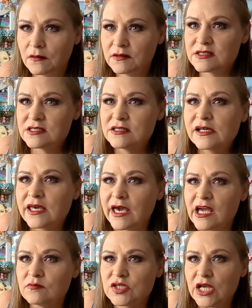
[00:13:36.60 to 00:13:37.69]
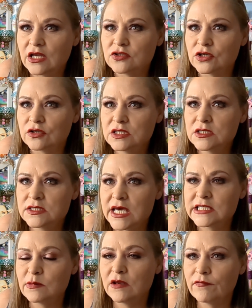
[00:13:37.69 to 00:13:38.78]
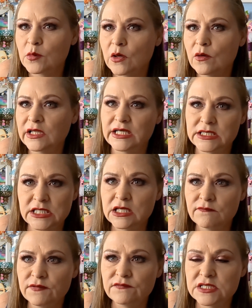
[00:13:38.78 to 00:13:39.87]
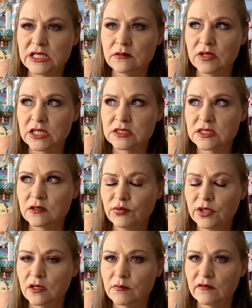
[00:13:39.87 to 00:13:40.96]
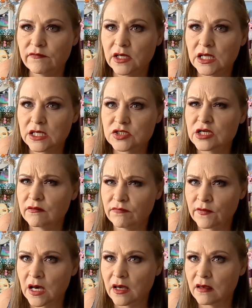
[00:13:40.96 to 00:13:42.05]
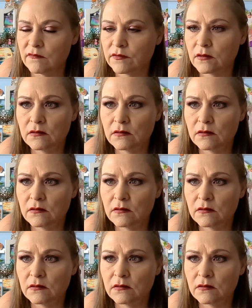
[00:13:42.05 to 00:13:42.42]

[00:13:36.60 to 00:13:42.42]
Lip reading: This is a game changer. This takes me from going like 10, 15 minutes into putting on my foundation to 5.